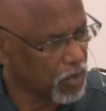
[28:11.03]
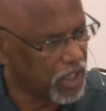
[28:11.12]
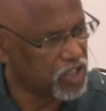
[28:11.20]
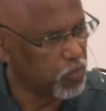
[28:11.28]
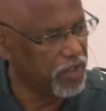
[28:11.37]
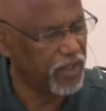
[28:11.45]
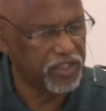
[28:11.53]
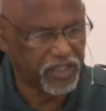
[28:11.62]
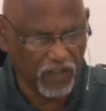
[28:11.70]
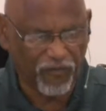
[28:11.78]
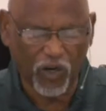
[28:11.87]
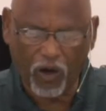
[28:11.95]
Because when the
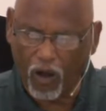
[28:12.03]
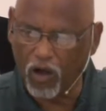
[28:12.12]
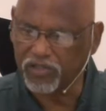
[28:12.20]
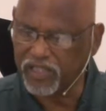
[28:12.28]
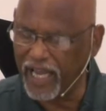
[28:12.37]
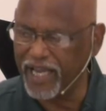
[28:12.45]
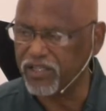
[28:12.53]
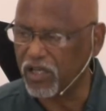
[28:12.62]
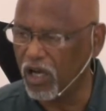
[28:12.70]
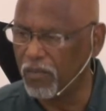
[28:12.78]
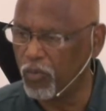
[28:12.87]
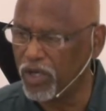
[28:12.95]
difficult days
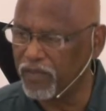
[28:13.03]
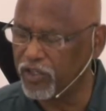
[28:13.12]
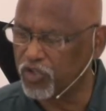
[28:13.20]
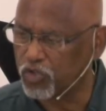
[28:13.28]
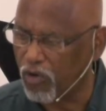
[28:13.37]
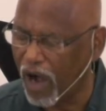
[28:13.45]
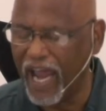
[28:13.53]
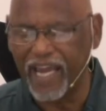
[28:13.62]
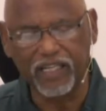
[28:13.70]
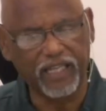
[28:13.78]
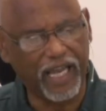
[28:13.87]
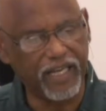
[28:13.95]
come, when the
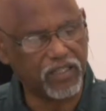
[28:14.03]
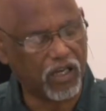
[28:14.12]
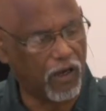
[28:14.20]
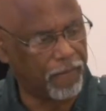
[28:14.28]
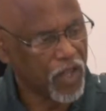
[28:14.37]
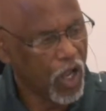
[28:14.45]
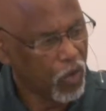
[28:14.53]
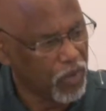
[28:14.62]
trying days come,